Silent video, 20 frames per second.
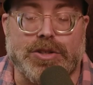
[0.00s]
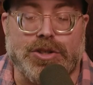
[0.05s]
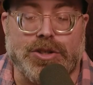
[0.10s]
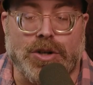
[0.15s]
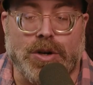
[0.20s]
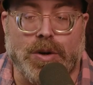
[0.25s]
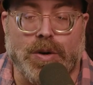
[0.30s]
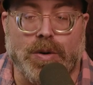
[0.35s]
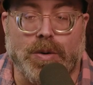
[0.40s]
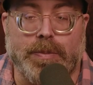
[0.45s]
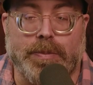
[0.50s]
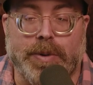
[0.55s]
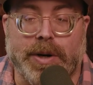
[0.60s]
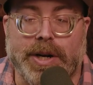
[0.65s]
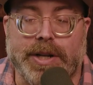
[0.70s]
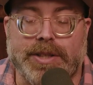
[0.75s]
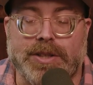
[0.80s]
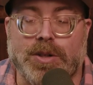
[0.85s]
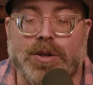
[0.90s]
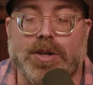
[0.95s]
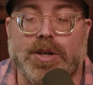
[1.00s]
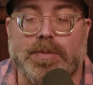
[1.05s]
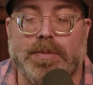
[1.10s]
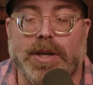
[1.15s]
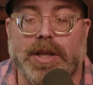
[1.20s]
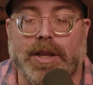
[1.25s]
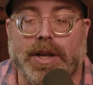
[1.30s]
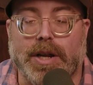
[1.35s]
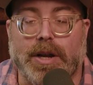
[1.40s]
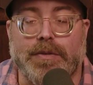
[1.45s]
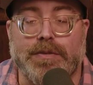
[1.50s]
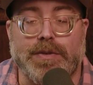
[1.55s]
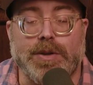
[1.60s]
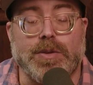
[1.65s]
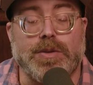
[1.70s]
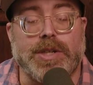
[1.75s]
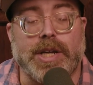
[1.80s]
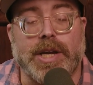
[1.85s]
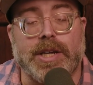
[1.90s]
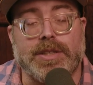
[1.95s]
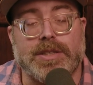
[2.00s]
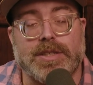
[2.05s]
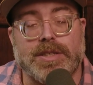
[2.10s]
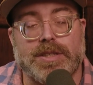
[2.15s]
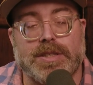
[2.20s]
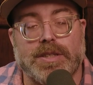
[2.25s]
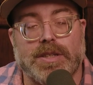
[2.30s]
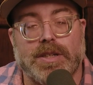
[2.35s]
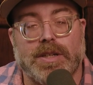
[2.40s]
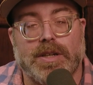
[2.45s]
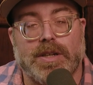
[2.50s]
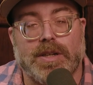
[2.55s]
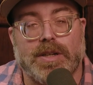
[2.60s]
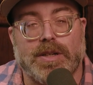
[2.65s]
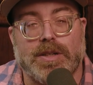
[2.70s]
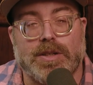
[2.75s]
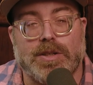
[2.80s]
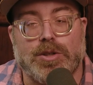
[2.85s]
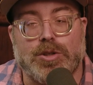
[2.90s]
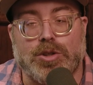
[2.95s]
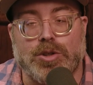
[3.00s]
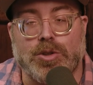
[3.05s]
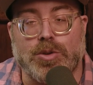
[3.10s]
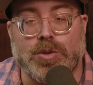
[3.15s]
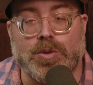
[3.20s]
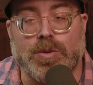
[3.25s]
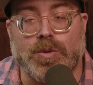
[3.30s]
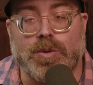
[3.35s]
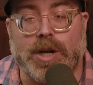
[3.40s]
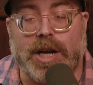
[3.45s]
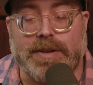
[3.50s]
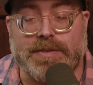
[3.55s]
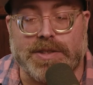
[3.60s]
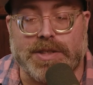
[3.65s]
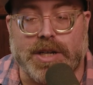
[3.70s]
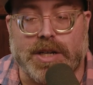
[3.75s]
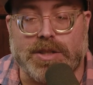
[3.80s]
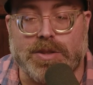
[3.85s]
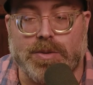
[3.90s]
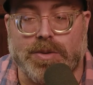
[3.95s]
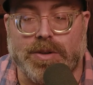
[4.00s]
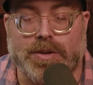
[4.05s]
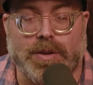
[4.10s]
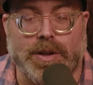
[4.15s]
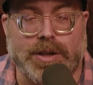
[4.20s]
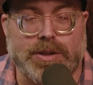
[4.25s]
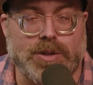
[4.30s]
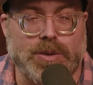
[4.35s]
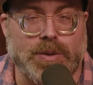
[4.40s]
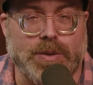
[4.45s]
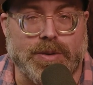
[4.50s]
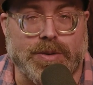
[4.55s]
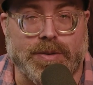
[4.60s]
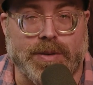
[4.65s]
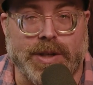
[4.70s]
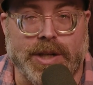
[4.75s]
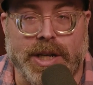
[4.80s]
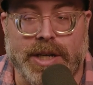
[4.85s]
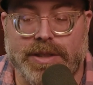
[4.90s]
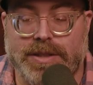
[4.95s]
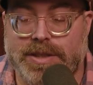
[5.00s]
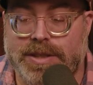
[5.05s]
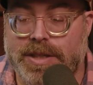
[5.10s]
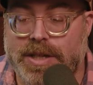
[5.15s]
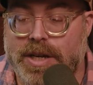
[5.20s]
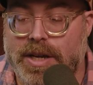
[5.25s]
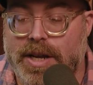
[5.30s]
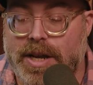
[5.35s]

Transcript: the show, but it took me like a few dates to have sex with her, like two or three dates.